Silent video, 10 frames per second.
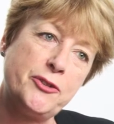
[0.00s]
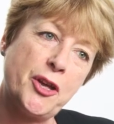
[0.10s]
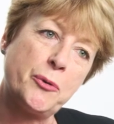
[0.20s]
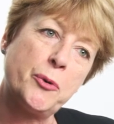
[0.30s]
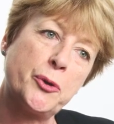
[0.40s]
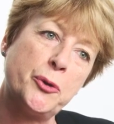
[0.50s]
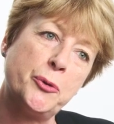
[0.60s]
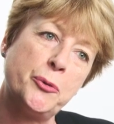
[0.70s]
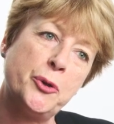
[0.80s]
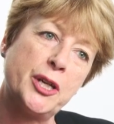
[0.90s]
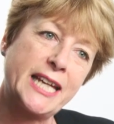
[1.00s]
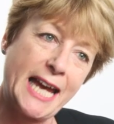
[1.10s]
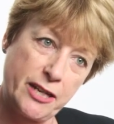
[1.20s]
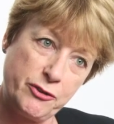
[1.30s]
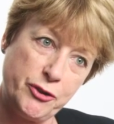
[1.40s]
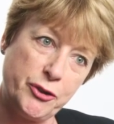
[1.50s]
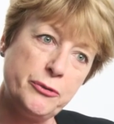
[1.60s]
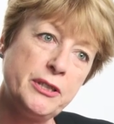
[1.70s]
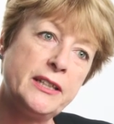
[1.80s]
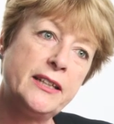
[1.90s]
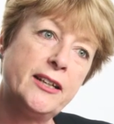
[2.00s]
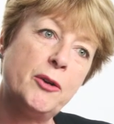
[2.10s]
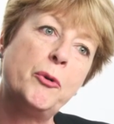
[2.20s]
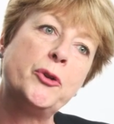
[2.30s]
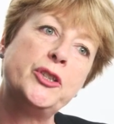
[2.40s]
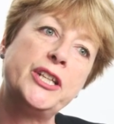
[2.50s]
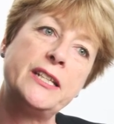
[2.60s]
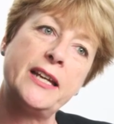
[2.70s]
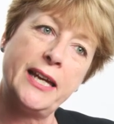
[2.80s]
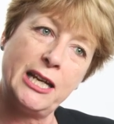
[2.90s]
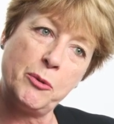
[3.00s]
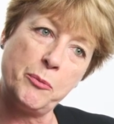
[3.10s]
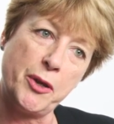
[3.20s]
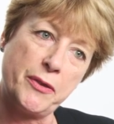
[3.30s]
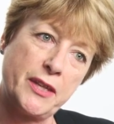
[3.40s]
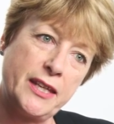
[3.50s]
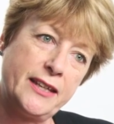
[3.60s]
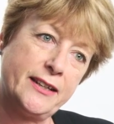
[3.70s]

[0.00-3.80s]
you know what you can do and what you need help with,